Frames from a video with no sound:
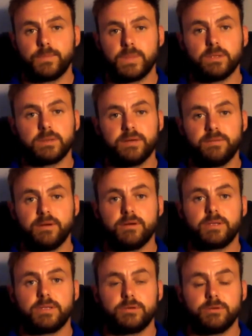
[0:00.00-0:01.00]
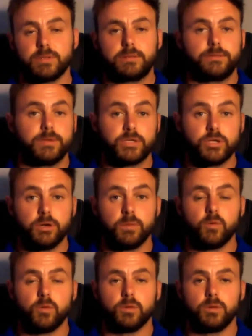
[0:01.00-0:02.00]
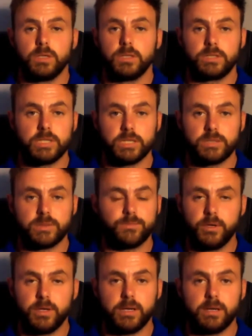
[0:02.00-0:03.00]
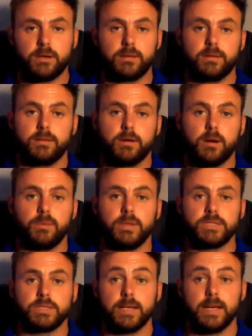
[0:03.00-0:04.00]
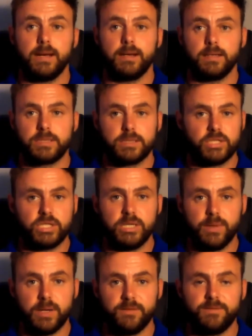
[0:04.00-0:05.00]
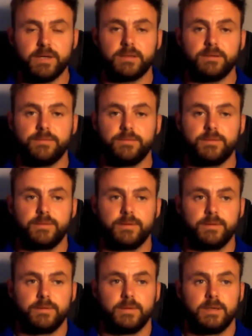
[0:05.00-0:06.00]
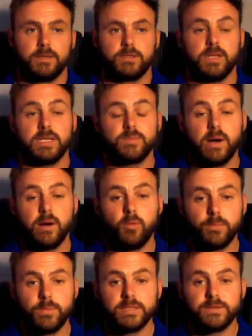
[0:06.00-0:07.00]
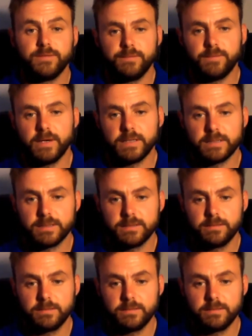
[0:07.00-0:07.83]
you'll definitely return more just putting in cobble edging, and it's cheap and effective. So that's my one piece of advice.